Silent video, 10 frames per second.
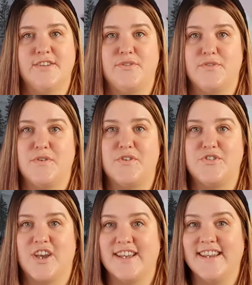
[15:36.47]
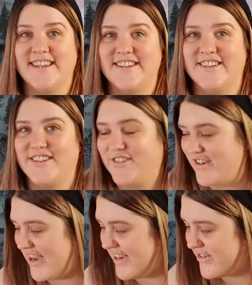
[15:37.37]
If you've never tried it, you need to
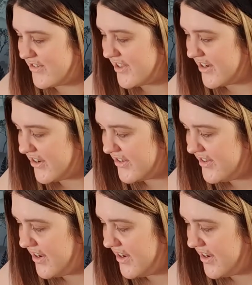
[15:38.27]
try it, it's really good.